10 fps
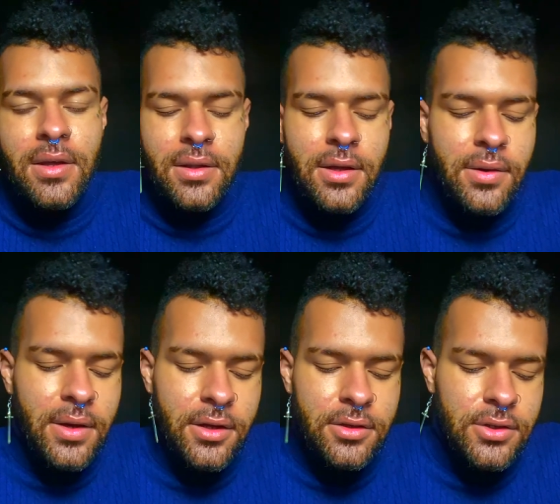Leo,
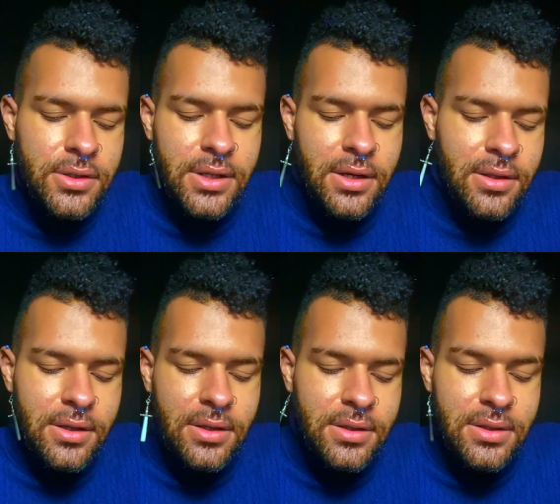on your side of
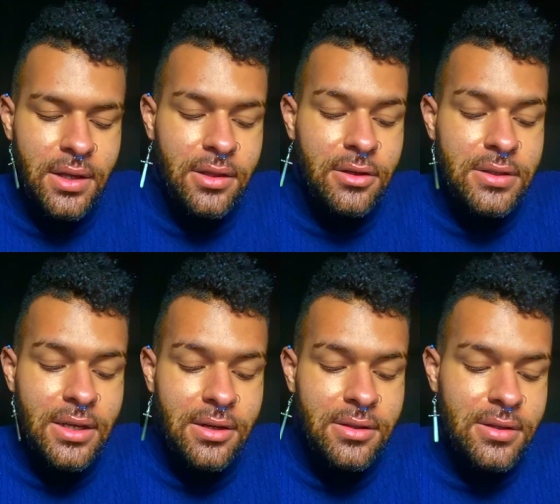things, on their
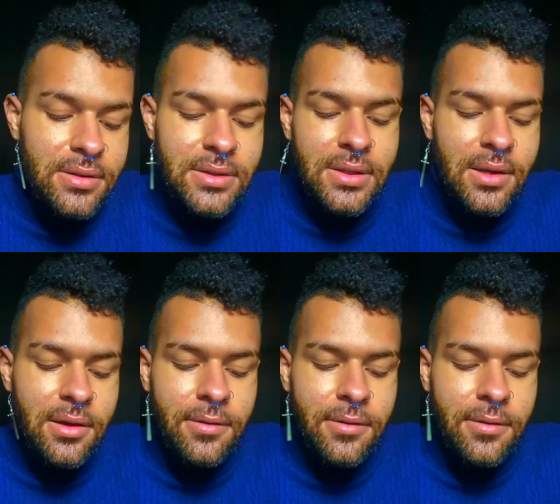side of things, Leo,